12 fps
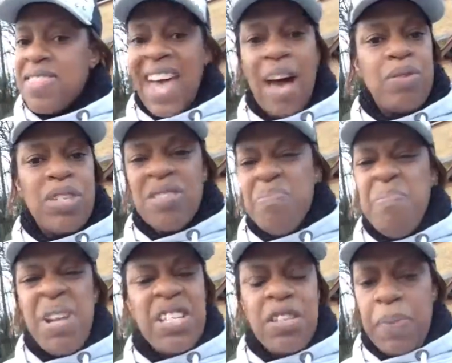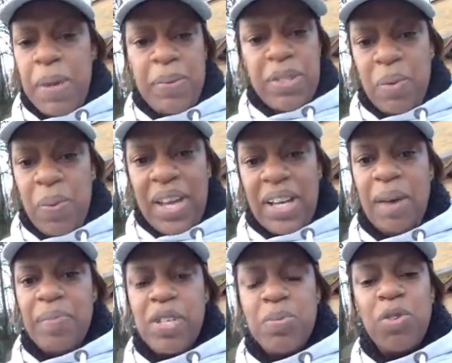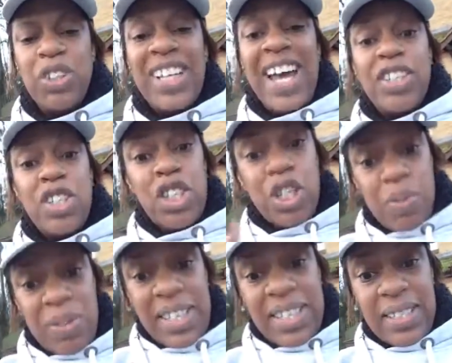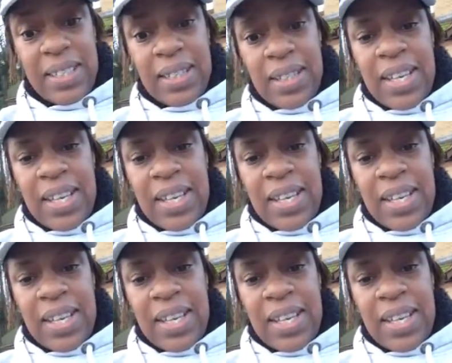Thousands, millions of people didn't wake up this morning, and you did.